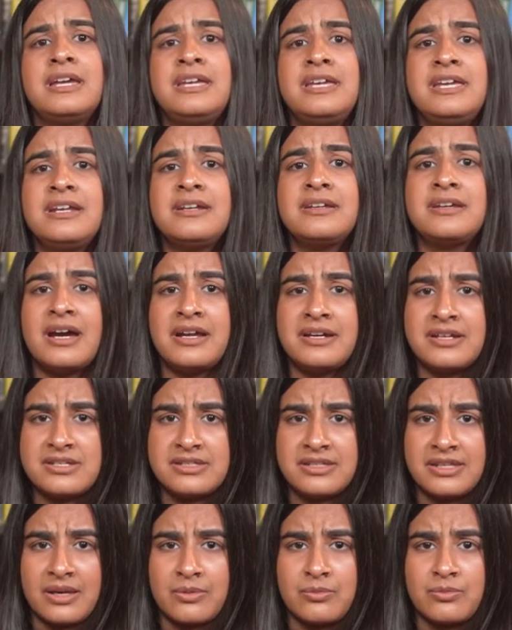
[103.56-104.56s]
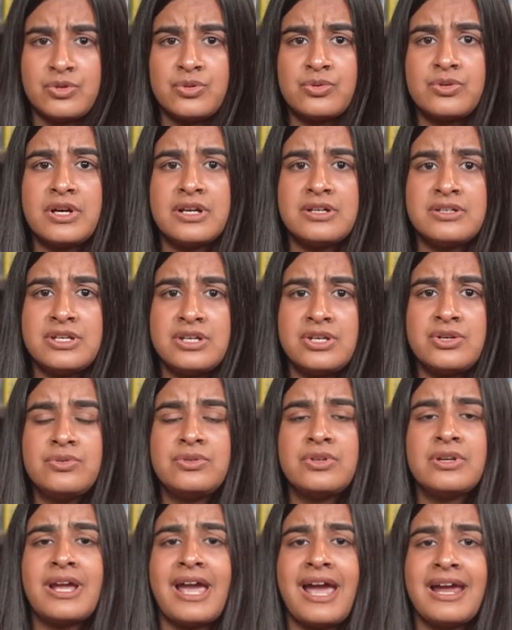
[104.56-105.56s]
He encouraged them to
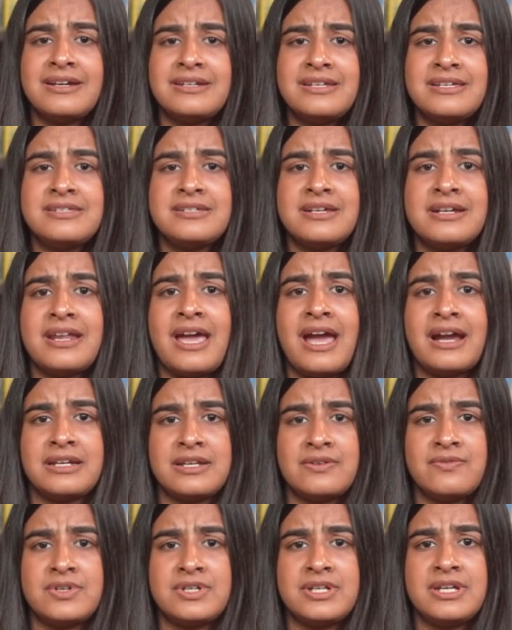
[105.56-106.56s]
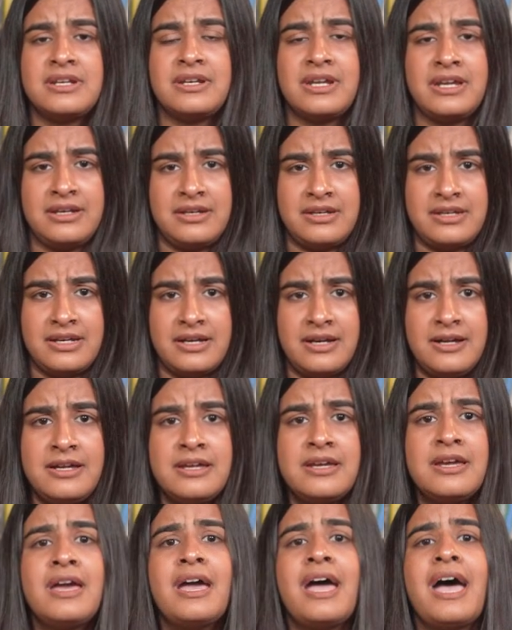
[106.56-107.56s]
continue their anti-state activity in India,
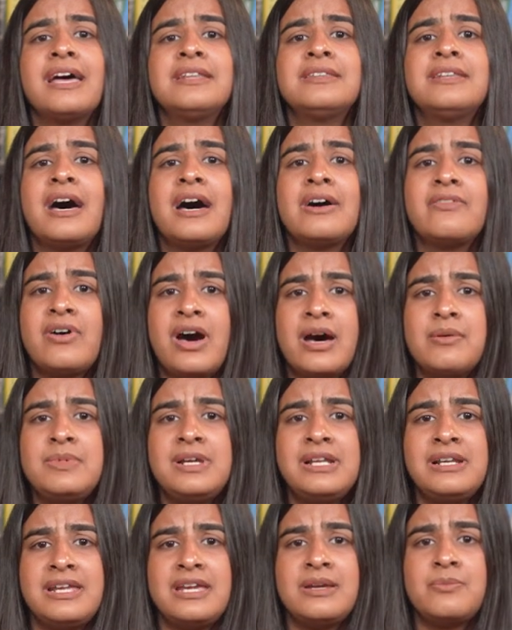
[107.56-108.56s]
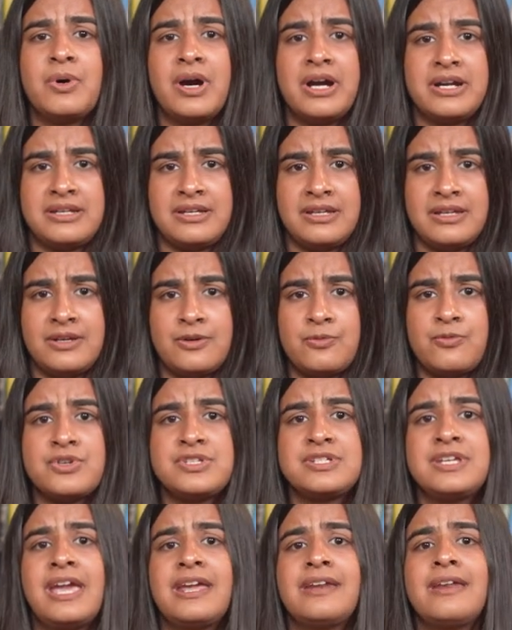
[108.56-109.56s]
and the Awami League Party
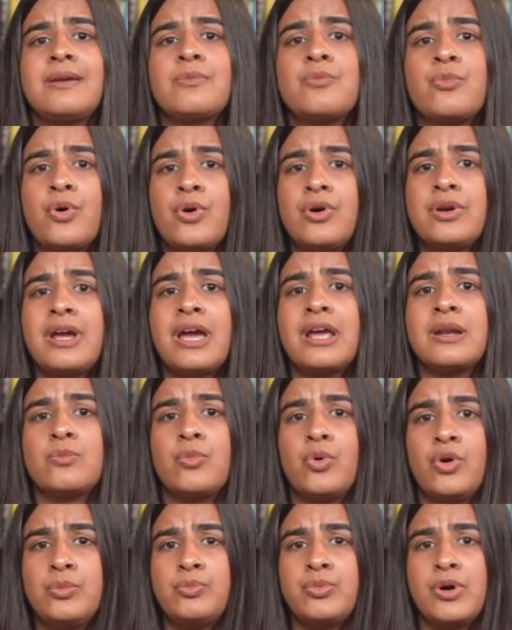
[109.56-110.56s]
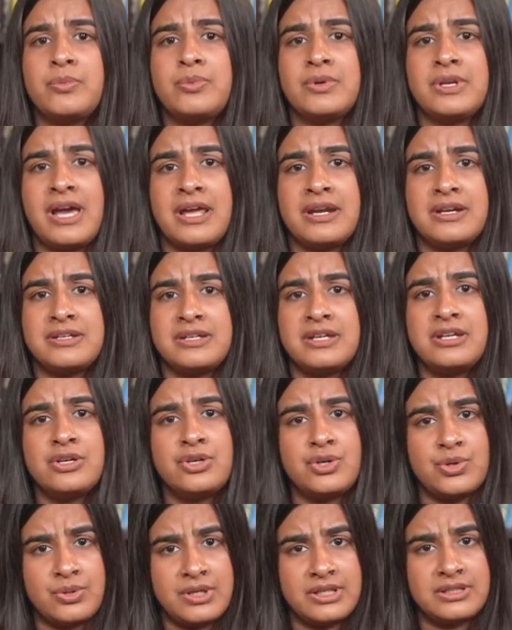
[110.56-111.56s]
was gaining more and more popularity
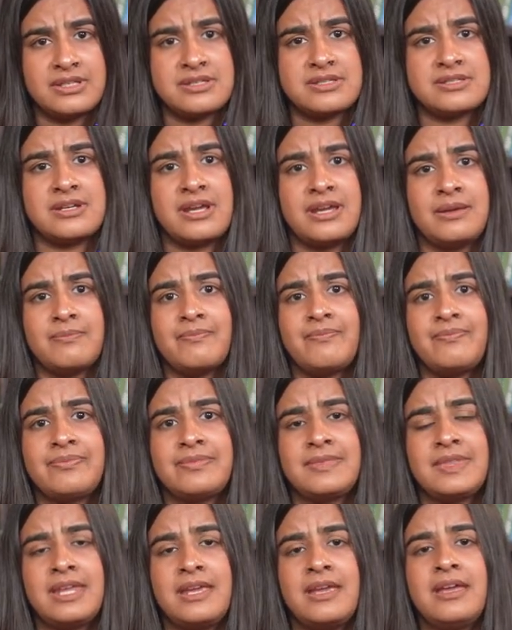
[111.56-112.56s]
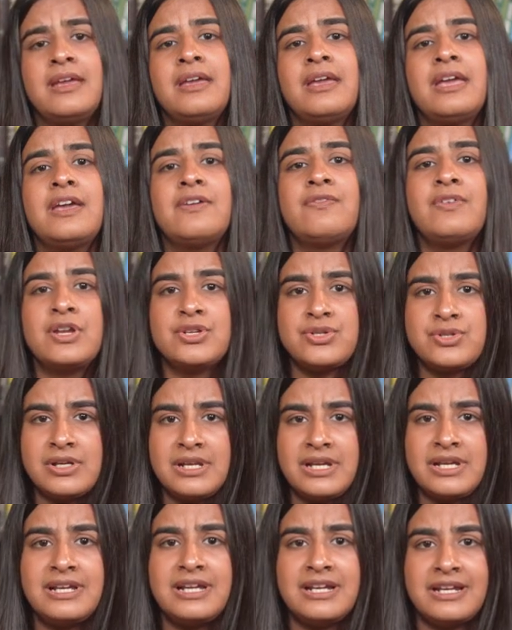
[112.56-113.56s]
during this time,
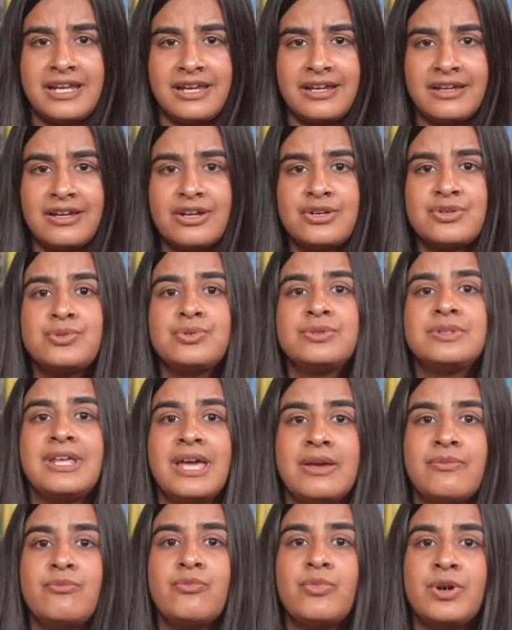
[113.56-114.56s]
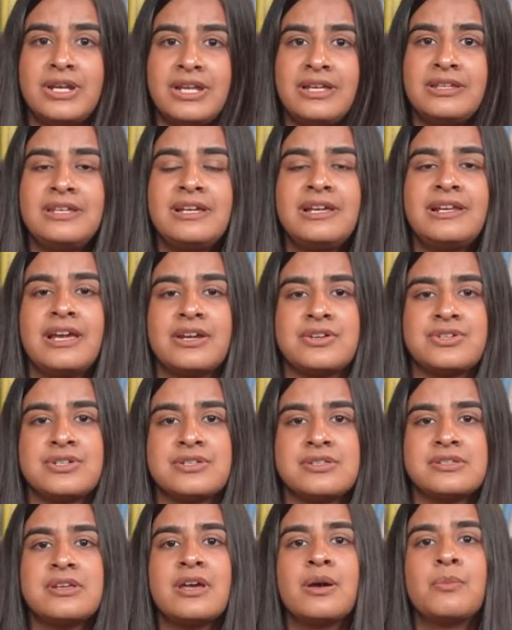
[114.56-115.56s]
eventually leading to them winning the
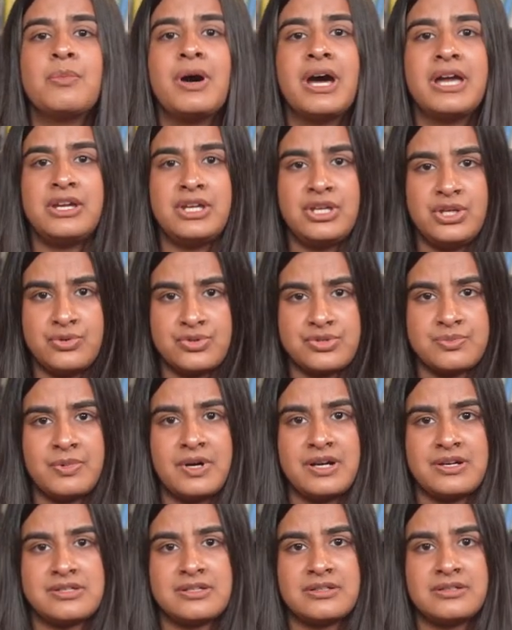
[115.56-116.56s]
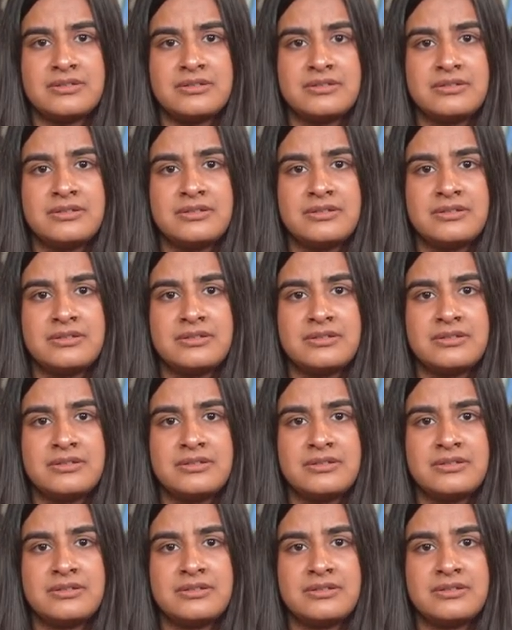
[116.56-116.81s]
elections by a huge margin.